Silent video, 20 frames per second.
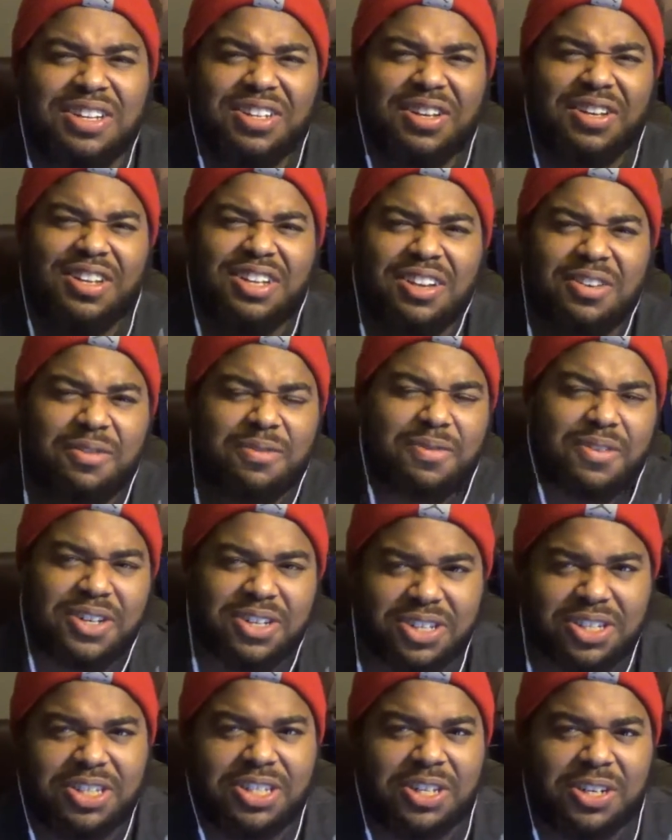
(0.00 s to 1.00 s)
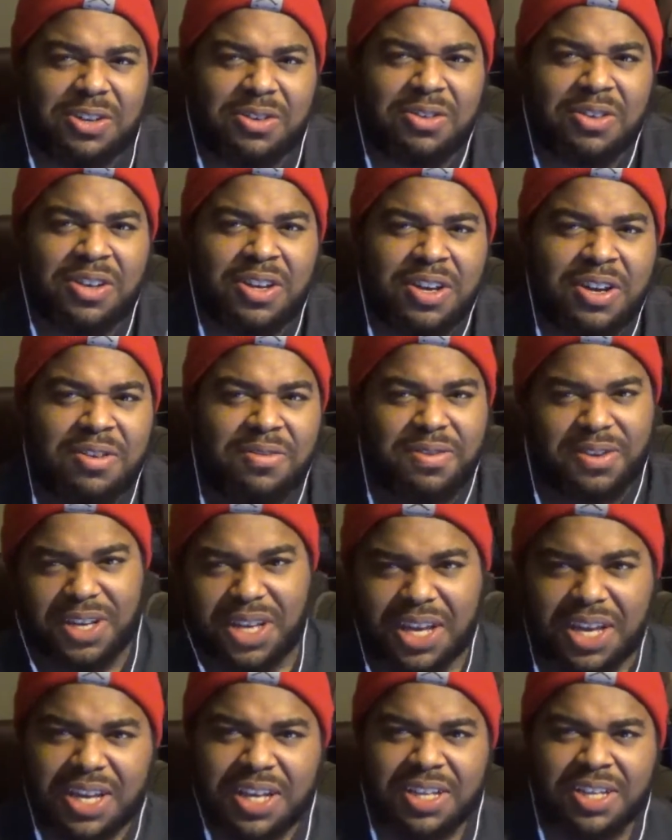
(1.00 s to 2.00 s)
little fun show for
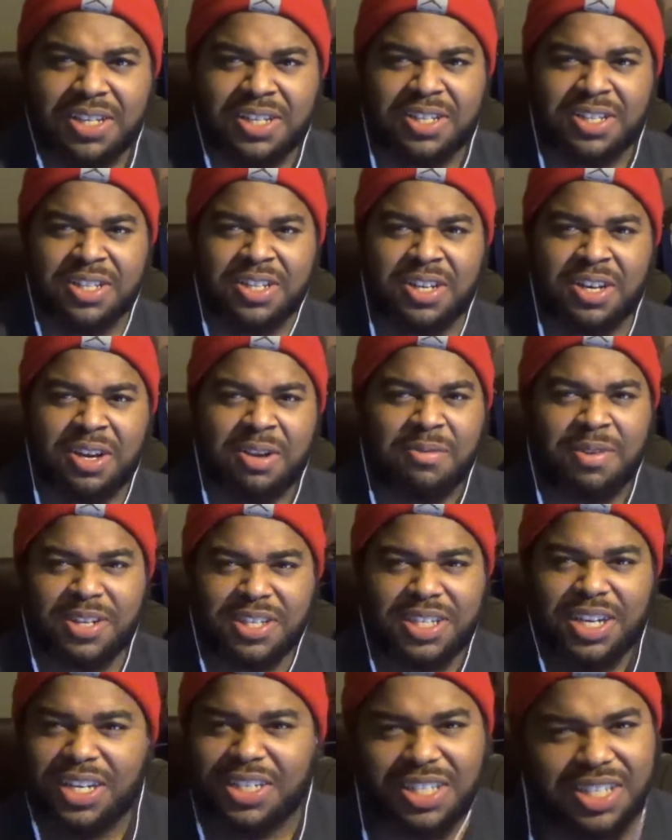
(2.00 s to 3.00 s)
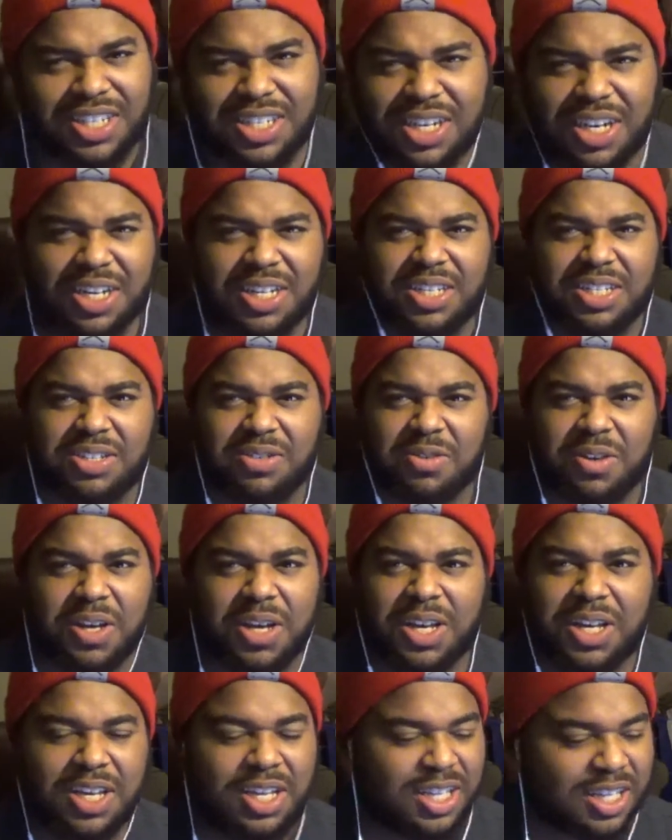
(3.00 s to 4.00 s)
kids, but it's not Teen Titans,
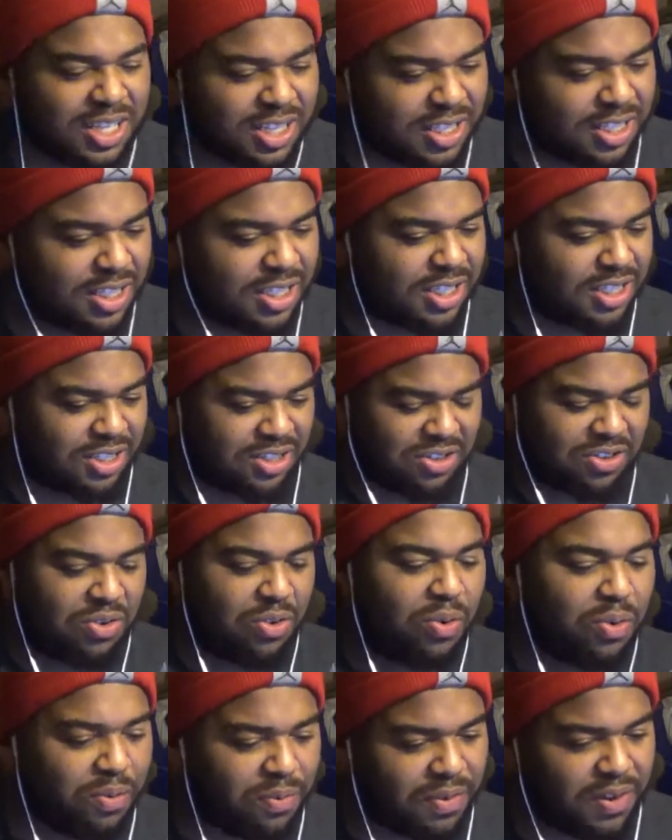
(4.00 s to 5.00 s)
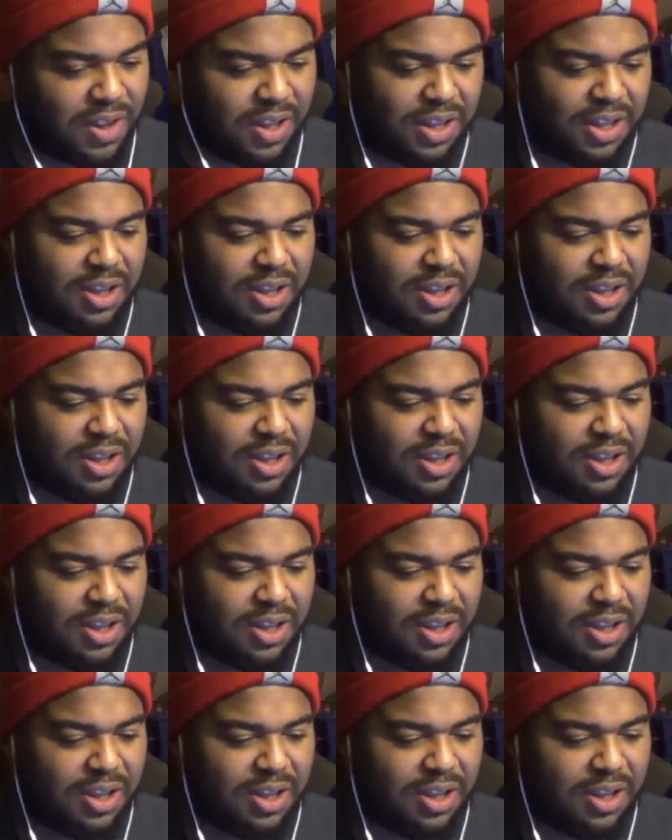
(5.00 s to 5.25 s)
okay? It's just goofy.